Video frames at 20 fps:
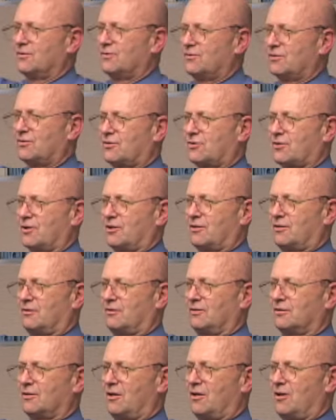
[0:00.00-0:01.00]

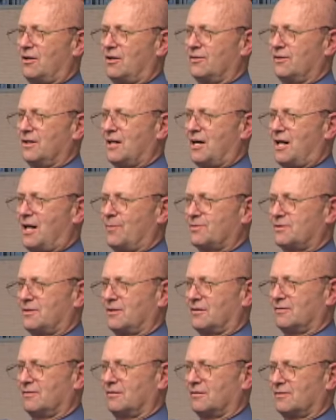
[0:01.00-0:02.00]
circled all the
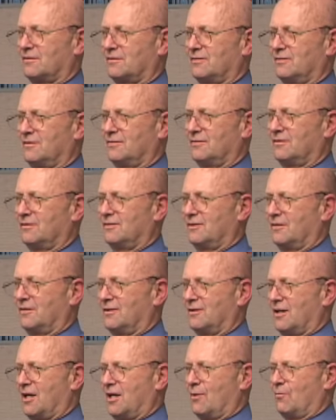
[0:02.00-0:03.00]
obstacles.
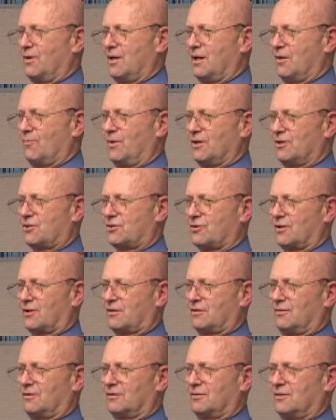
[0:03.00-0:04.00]
And we
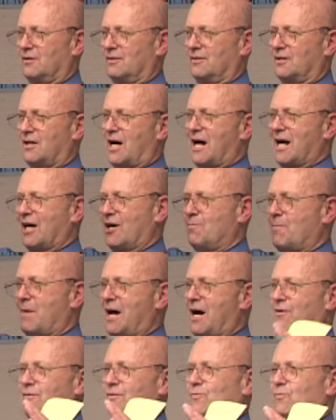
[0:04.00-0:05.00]
circled Iron
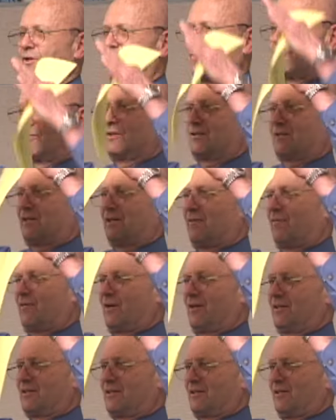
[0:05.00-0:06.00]
Mountain, which was
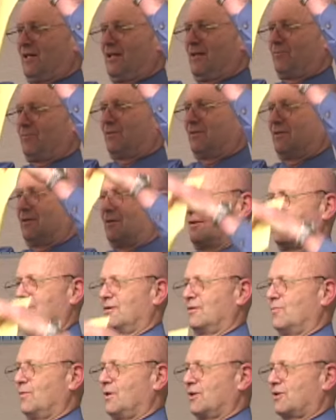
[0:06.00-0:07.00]
very steep.
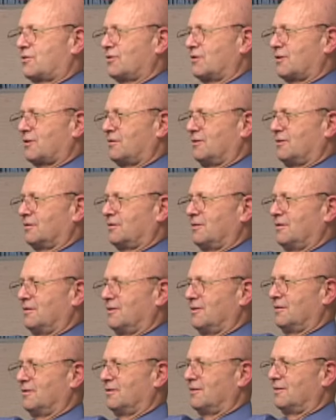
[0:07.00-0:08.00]
We circled
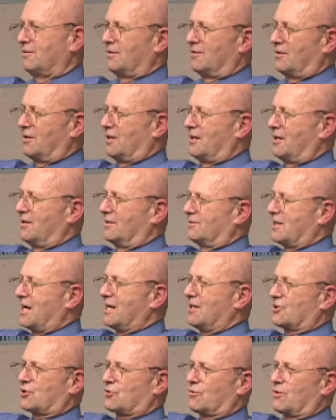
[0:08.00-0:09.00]

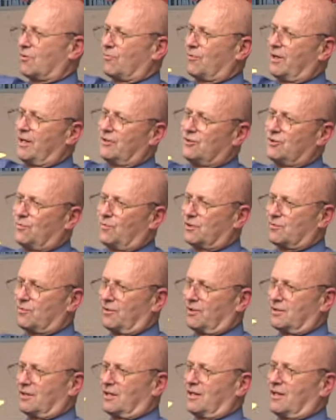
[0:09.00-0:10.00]
Dinosaur Ridge, which
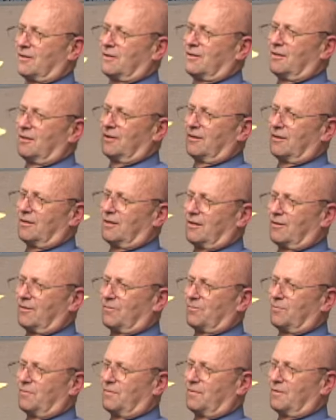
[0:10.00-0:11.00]
was a
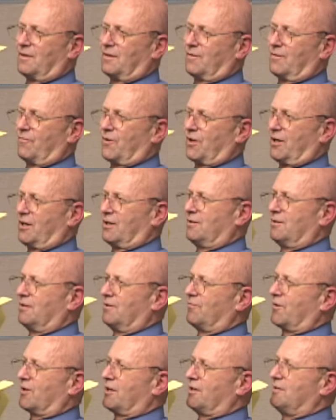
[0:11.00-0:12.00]
very
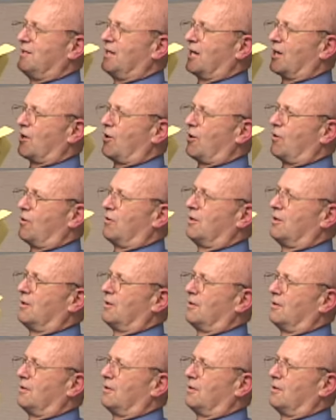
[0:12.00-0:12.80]
narrow